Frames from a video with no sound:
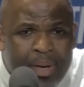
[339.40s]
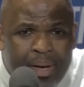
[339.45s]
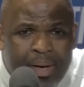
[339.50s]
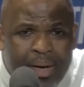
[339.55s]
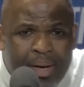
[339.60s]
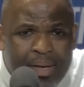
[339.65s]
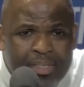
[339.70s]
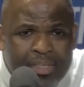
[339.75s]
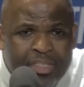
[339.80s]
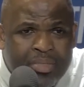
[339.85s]

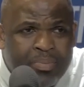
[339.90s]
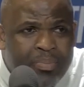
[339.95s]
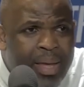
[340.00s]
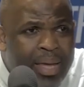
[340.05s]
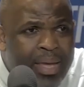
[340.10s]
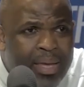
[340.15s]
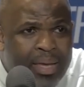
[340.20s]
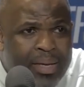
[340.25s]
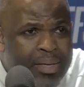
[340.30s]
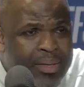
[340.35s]
just
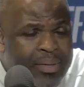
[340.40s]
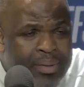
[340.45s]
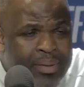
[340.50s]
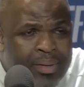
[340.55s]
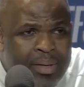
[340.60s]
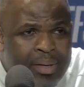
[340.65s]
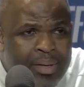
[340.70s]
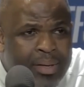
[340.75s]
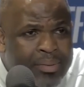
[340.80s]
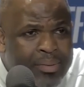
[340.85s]
making,
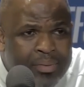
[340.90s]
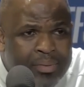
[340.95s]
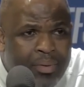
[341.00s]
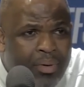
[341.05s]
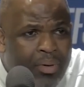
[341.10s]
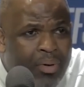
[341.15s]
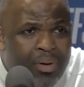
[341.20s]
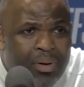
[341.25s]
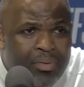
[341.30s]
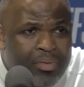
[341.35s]
you know,
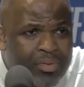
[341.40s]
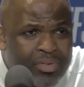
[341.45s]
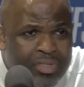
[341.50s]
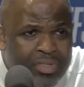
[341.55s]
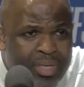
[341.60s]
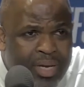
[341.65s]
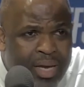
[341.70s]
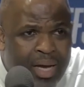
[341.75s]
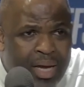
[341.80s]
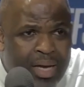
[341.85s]
all of those
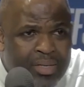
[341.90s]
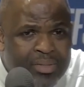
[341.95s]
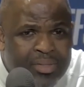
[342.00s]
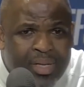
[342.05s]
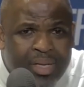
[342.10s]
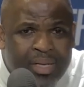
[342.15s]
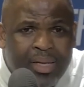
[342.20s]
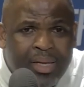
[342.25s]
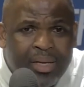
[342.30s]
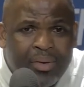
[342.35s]
guys
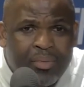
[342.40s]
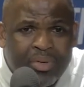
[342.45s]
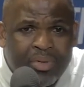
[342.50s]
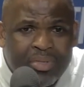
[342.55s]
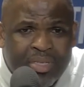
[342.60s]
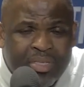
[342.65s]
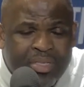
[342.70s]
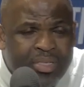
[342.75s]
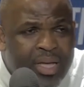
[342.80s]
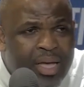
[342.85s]
that he was
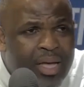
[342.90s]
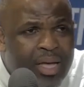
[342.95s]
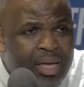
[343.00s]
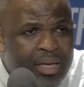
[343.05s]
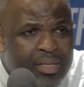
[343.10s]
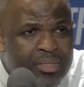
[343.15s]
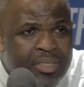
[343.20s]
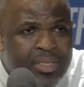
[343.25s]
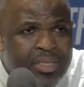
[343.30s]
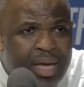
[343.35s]

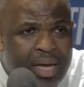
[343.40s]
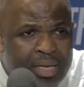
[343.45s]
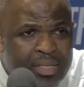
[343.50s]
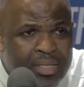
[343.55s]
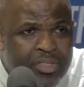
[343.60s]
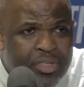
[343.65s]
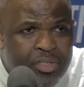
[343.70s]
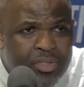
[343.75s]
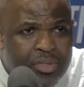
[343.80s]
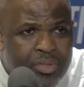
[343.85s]
assigned
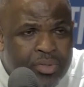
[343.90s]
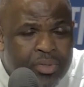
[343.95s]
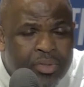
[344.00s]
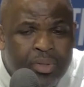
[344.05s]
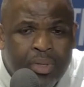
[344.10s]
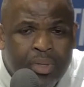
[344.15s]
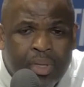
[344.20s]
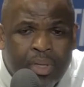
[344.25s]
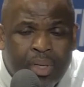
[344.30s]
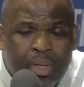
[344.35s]
to
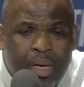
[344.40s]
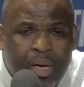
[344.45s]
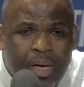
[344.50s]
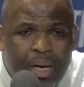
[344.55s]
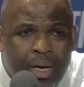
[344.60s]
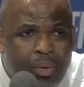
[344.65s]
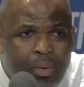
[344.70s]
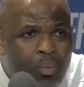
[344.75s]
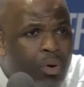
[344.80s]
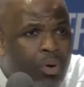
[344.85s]

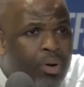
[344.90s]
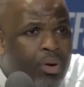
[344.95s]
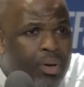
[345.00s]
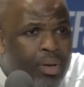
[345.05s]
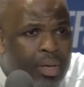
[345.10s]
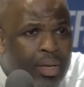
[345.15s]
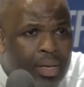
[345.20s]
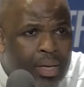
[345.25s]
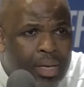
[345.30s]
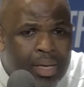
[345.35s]
work.
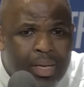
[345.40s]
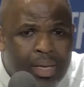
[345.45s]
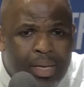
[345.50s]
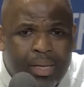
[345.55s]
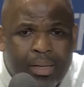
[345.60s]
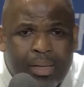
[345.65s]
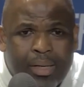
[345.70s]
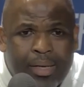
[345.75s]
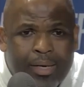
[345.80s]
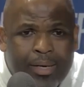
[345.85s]
And,
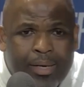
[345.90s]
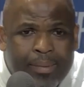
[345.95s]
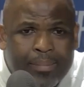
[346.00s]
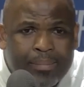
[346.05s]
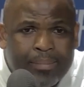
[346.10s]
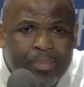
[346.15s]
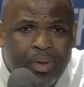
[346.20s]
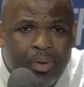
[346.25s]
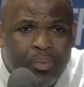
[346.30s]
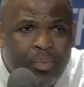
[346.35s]

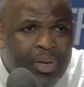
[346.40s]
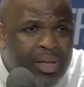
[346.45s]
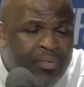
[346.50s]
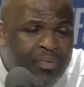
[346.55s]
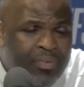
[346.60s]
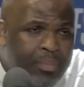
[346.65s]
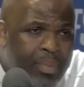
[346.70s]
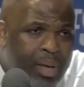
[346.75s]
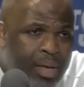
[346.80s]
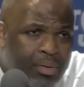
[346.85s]
you know, we left
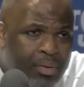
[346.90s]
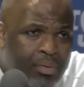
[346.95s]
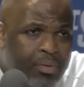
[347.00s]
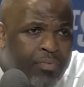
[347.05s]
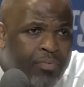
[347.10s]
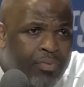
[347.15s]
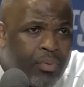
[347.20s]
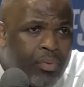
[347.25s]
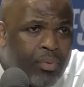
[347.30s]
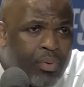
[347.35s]
him out on the
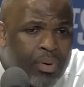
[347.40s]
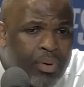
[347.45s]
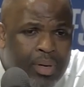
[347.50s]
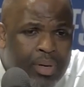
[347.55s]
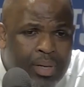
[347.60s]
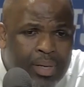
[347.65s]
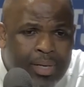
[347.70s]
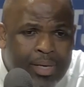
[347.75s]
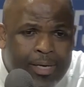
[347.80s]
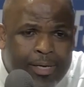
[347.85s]
floor.
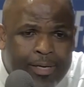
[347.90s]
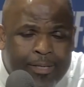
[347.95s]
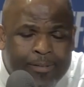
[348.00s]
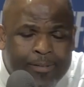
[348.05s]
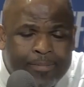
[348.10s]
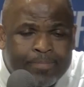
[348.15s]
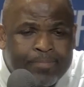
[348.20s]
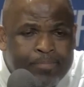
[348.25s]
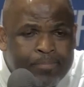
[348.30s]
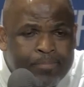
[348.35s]

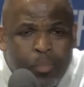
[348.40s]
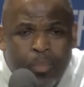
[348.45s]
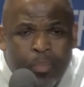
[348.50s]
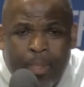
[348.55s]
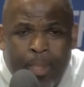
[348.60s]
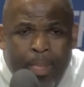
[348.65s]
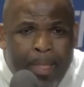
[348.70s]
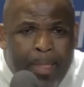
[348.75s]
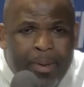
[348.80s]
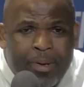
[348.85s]

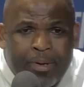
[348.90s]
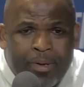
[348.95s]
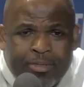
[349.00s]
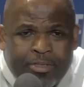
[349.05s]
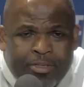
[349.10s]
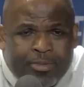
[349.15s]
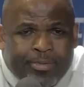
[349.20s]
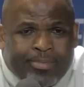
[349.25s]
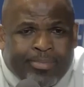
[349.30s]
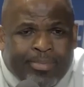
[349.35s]
You know,
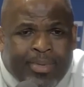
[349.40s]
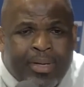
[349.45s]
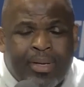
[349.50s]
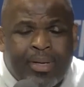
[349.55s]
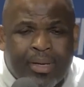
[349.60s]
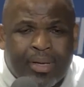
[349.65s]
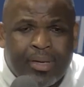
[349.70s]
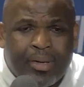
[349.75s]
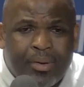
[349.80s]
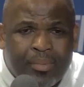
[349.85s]
so,
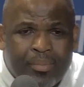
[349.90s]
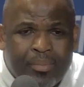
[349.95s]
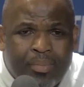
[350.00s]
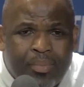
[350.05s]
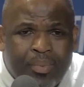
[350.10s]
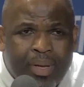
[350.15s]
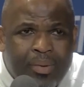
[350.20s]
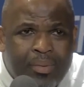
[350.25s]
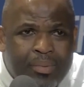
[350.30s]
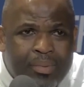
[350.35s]
you
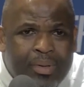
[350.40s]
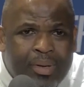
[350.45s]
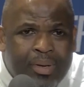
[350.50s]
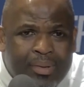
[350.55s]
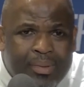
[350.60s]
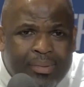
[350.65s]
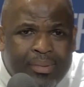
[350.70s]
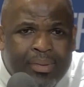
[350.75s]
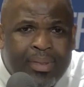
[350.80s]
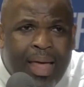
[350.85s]
know,
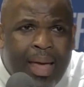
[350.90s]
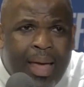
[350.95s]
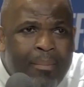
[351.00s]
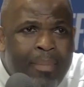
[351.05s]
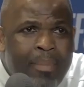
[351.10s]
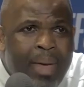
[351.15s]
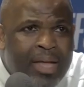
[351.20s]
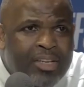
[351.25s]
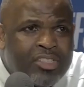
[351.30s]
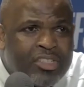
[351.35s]
that
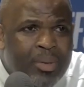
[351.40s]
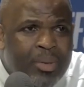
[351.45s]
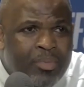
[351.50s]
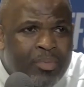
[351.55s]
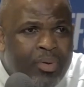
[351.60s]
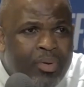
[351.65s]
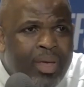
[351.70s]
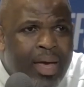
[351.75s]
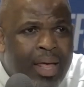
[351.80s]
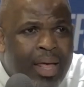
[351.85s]
matchup,
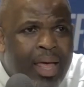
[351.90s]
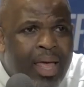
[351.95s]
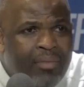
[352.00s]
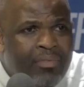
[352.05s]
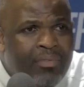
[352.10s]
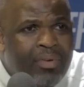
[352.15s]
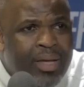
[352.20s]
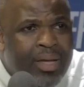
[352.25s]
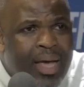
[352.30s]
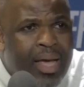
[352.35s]
you got to have
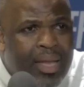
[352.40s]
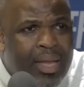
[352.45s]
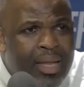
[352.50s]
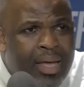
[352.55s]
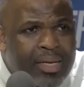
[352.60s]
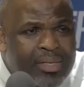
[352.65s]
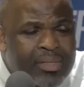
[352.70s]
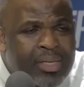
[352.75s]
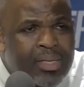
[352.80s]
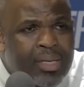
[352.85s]
a guy
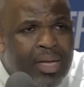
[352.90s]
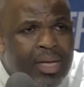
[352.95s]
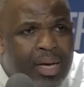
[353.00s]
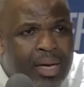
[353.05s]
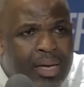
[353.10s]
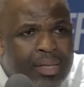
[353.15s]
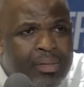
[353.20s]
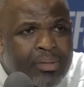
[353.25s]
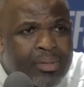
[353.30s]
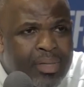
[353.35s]
like
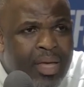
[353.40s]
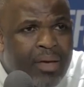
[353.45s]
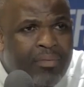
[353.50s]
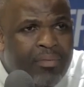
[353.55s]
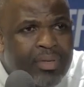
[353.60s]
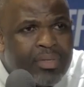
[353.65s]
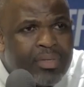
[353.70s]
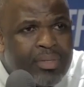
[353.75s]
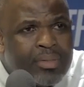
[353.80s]
DeLon, Kevin,